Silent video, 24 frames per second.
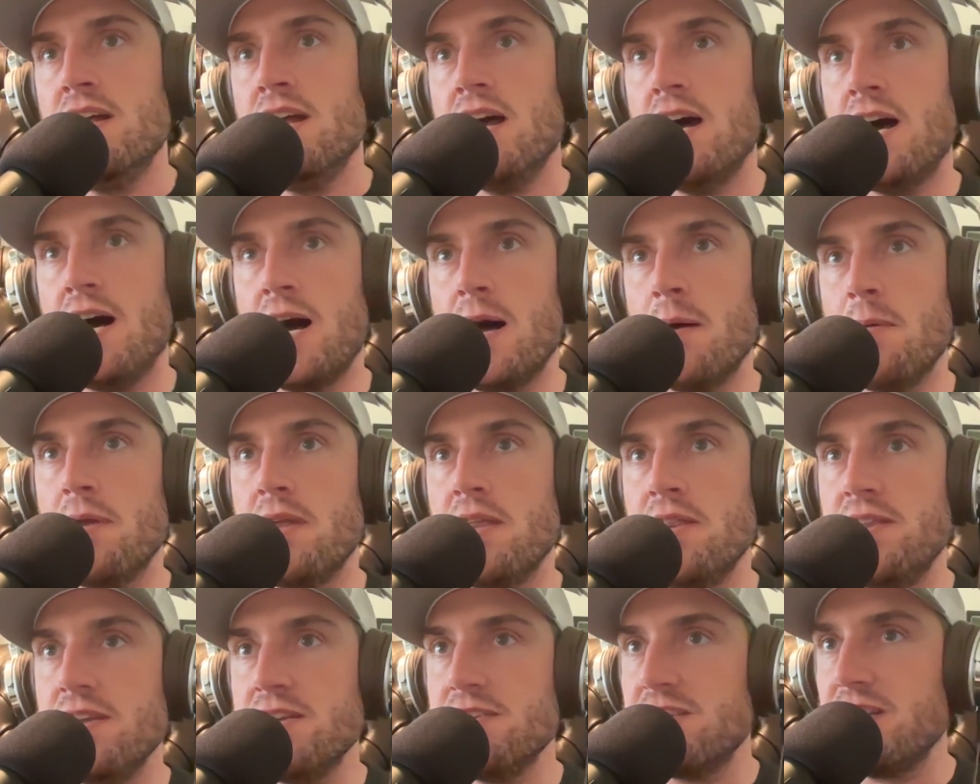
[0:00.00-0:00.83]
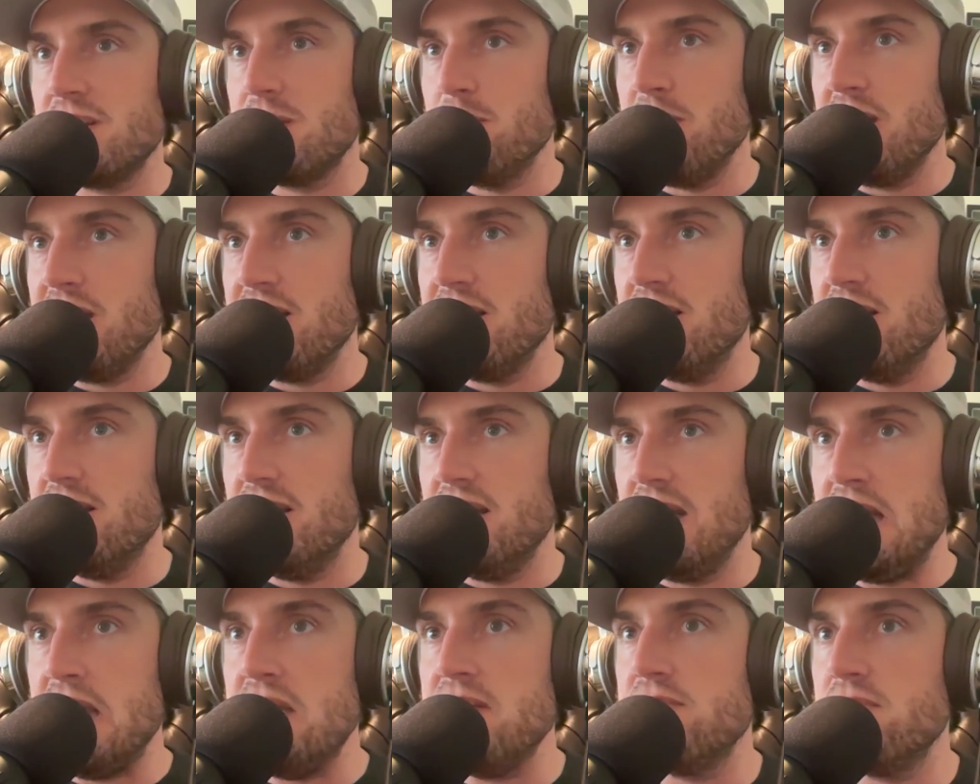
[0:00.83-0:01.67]
and things that can make it
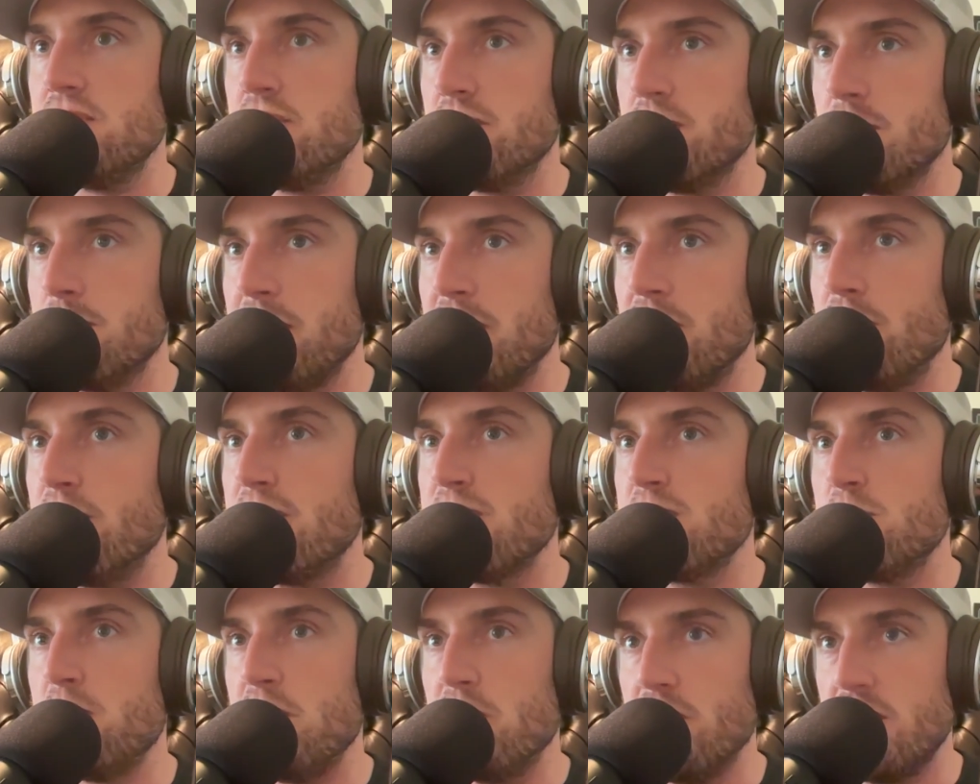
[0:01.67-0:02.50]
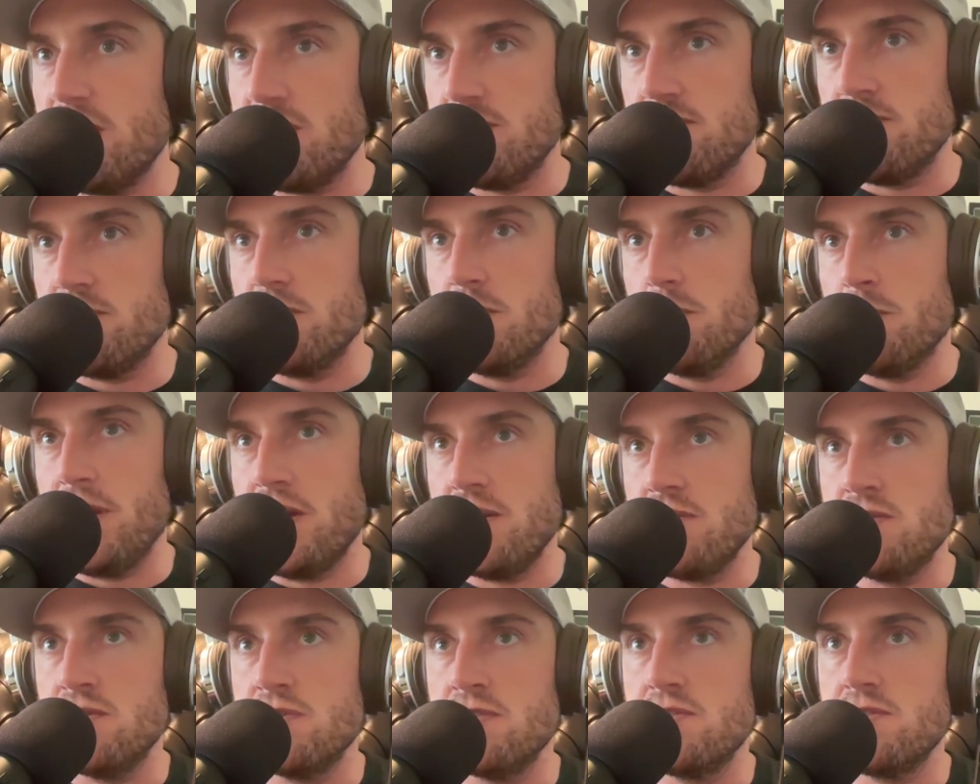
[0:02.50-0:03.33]
easier and a better experience for your
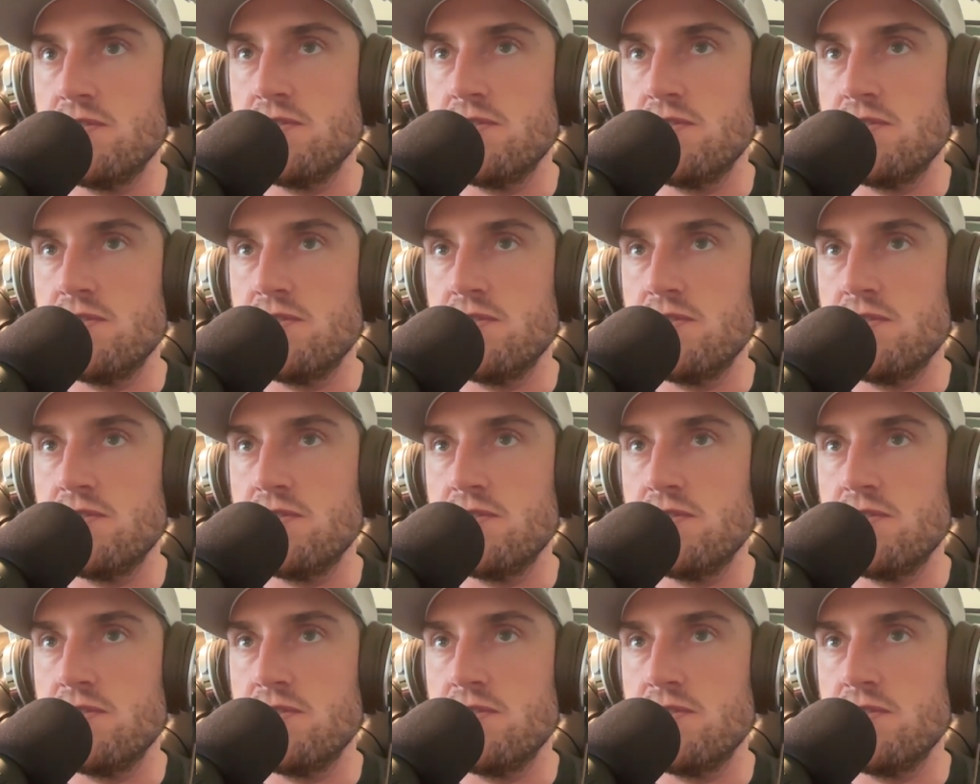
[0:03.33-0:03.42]
patients.